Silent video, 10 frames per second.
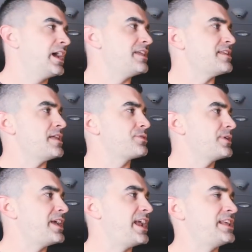and then
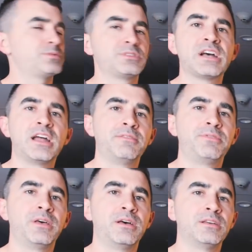380s was kind
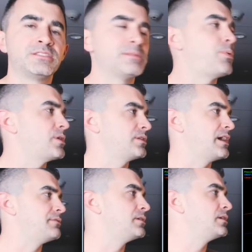of the support
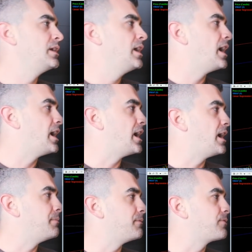level
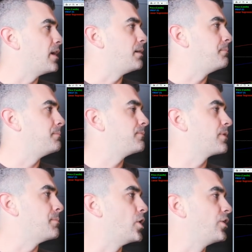from
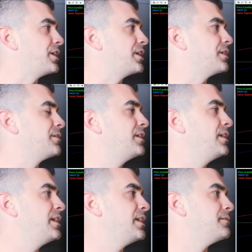earlier.
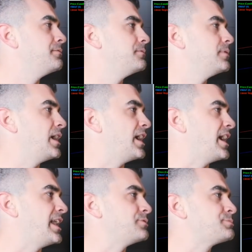
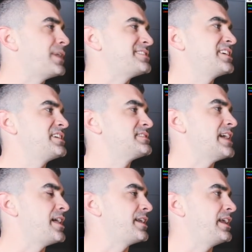And it was basically
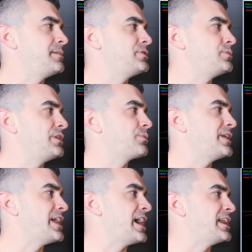consolidating between
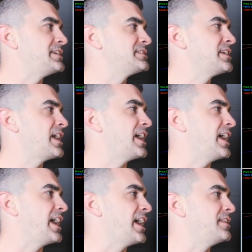390s
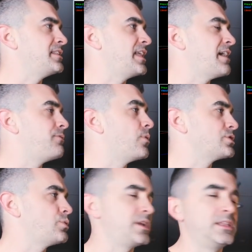and that
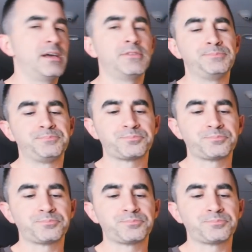420 level.